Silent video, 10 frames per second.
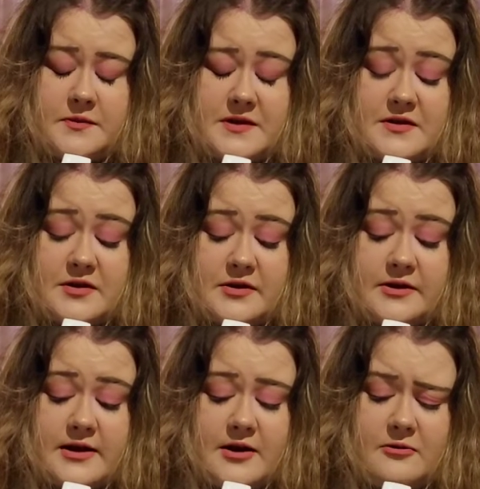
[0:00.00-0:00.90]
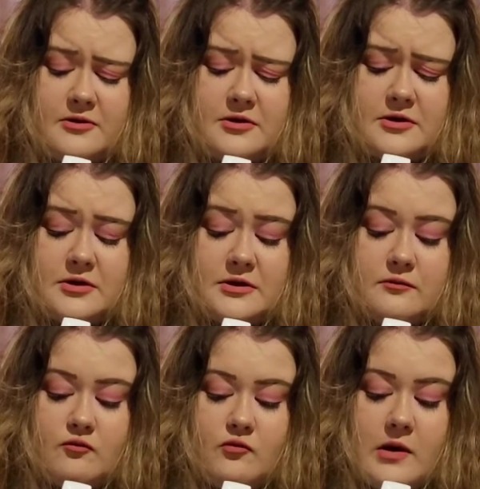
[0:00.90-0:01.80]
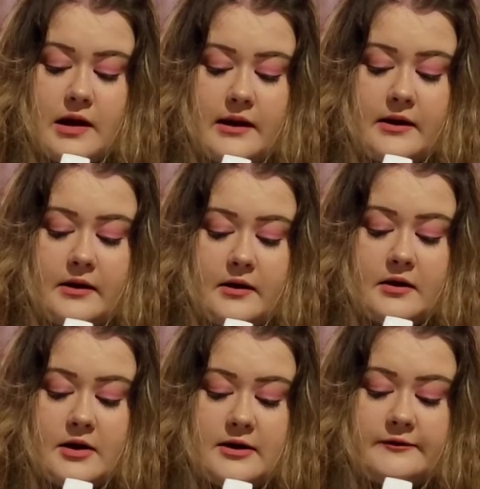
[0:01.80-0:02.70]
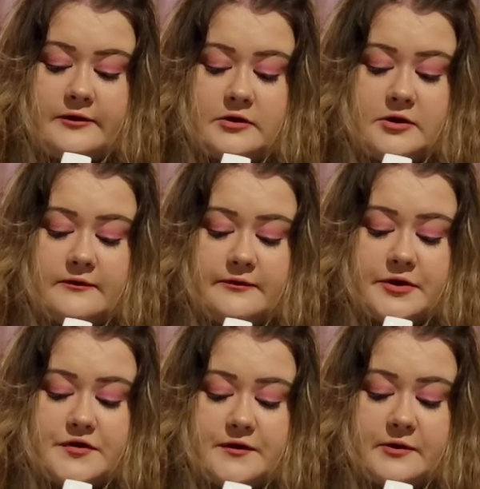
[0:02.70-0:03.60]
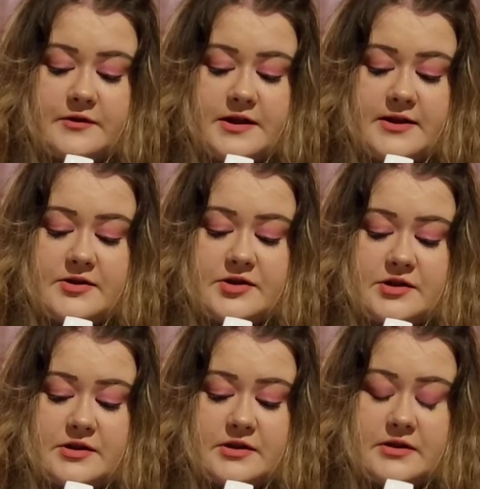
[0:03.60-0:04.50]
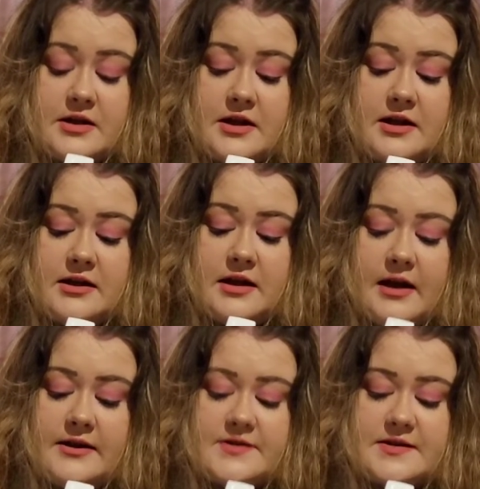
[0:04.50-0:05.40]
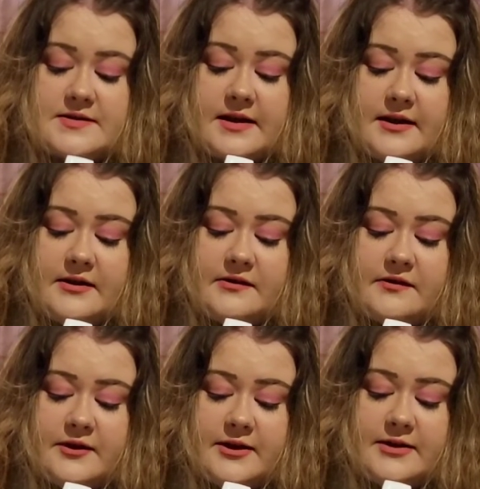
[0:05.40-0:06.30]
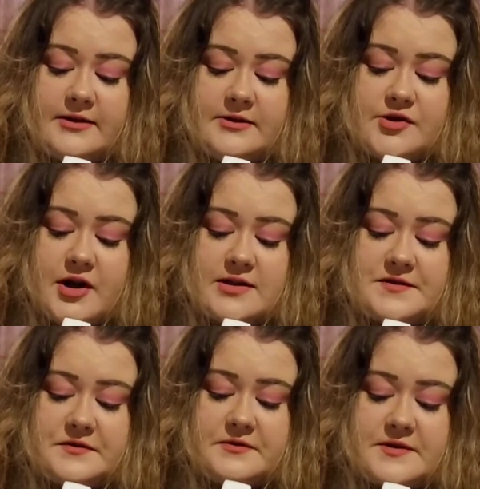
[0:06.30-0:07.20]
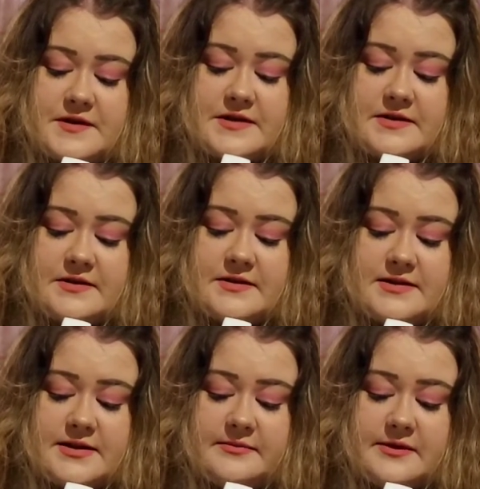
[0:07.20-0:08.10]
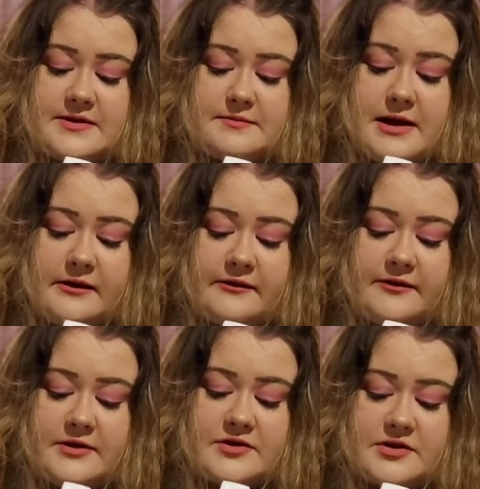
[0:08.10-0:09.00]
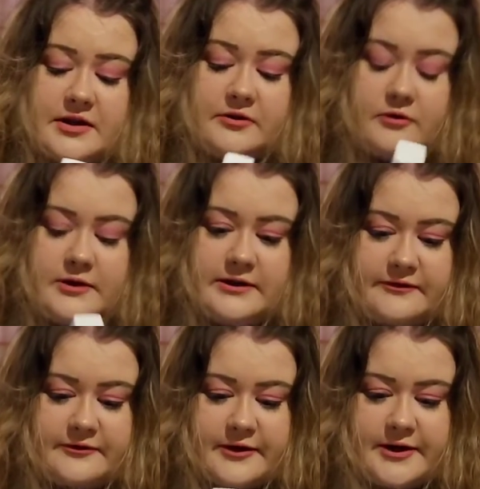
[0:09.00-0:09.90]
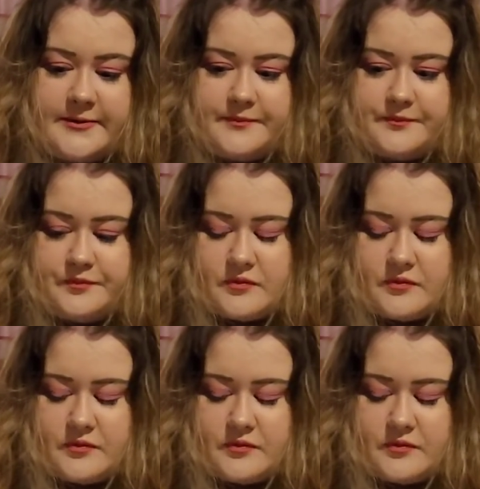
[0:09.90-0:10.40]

Up to 30 hour wear. Full coverage foundation. Light as air feel. Transfer resistant. Seamless matte finish and oil free.